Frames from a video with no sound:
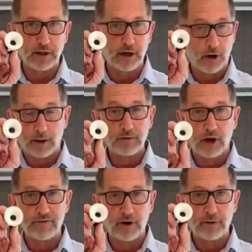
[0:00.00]
or our
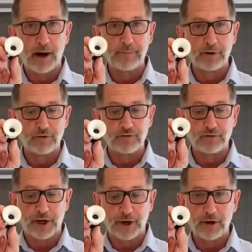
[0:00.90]
very popular
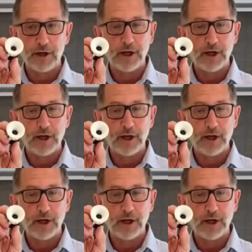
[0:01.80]
flare,